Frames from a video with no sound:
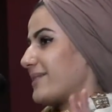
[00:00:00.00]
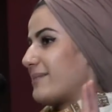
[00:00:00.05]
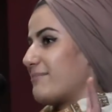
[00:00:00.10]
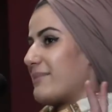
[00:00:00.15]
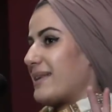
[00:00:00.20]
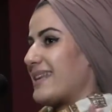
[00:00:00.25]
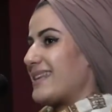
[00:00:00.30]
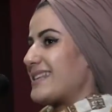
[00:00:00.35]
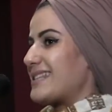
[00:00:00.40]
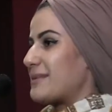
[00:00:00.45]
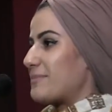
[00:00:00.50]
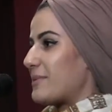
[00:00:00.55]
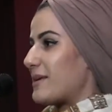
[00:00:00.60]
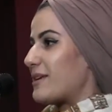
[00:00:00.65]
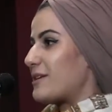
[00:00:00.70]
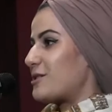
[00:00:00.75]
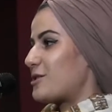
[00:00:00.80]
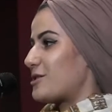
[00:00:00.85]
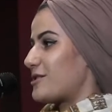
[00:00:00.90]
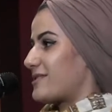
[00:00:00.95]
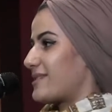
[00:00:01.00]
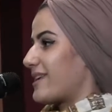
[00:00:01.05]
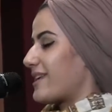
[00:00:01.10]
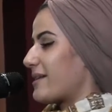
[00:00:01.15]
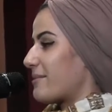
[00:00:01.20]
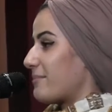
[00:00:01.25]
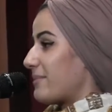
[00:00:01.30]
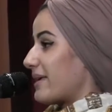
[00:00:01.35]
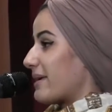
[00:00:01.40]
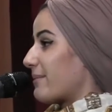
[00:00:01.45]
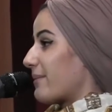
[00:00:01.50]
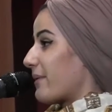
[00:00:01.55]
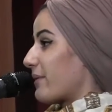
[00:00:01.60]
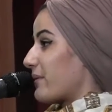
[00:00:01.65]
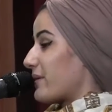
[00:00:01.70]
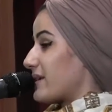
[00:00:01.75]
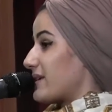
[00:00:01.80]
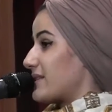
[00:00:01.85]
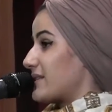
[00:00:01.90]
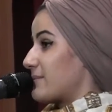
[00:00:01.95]
mini speech is going to be
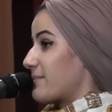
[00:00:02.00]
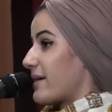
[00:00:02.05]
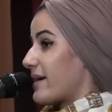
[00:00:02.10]
about is